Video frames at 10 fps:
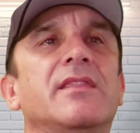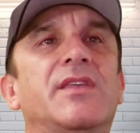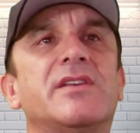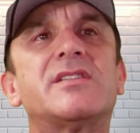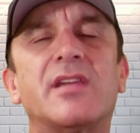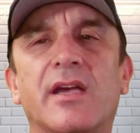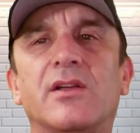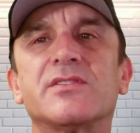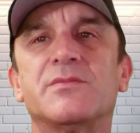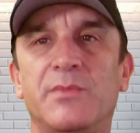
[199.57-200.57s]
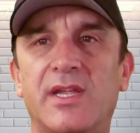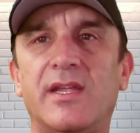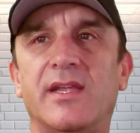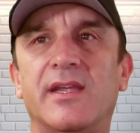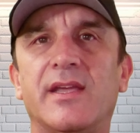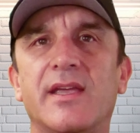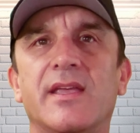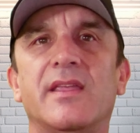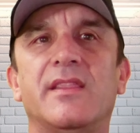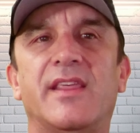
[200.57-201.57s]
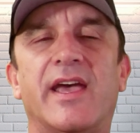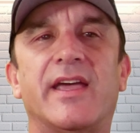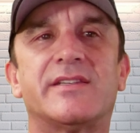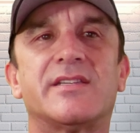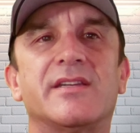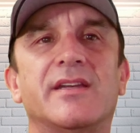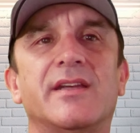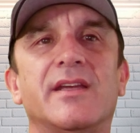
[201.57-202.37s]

this tells me that